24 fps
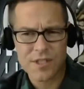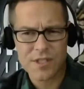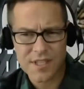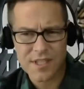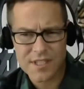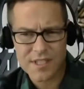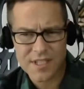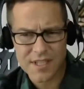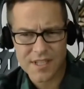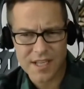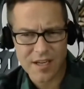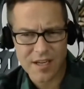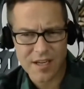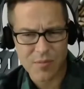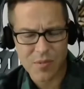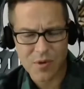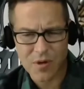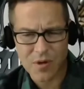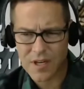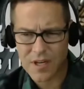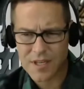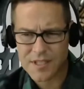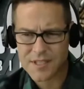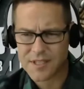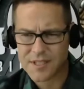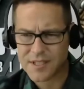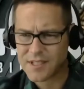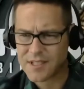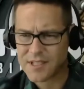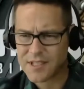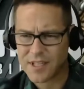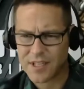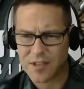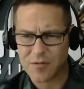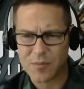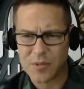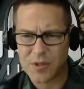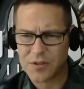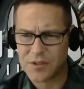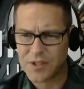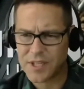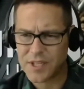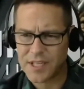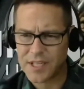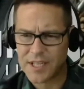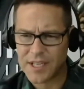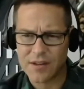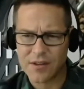into that process, like
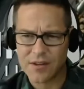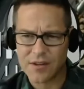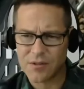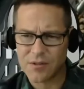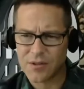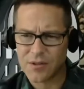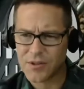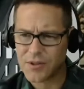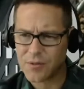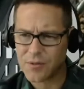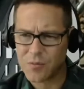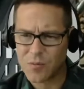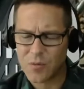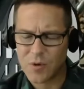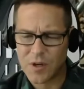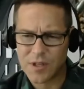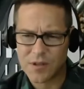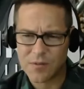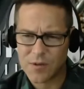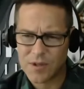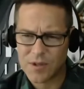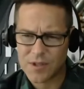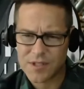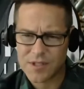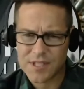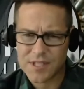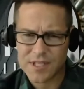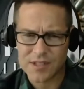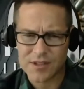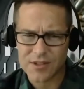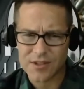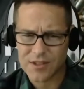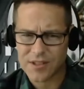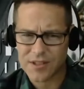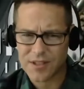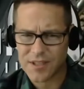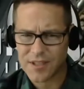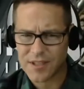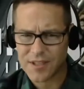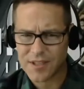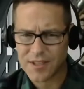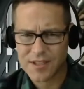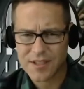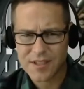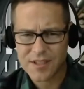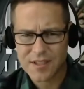building an algorithm? What does that look like?